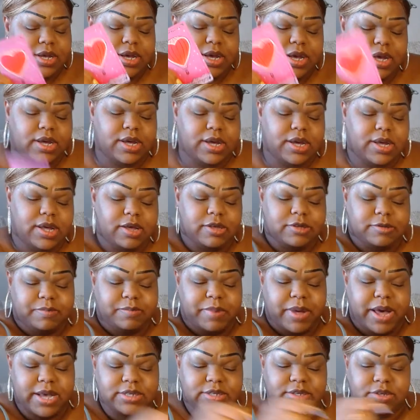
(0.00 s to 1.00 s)
King of Cups,
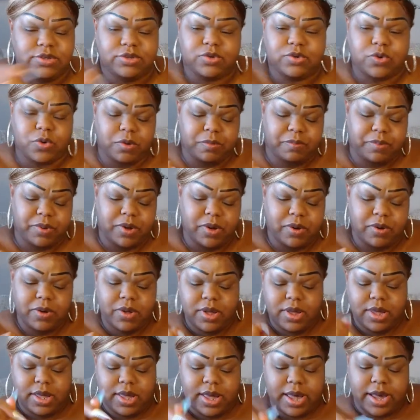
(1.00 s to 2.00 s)
Pisces, Scorpio
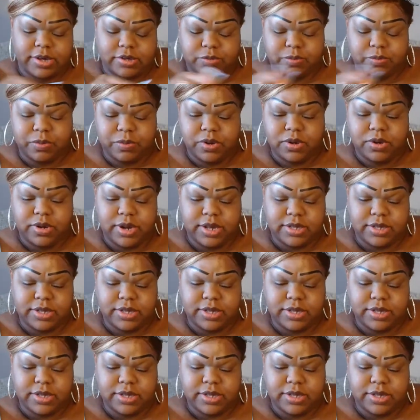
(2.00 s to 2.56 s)
as well.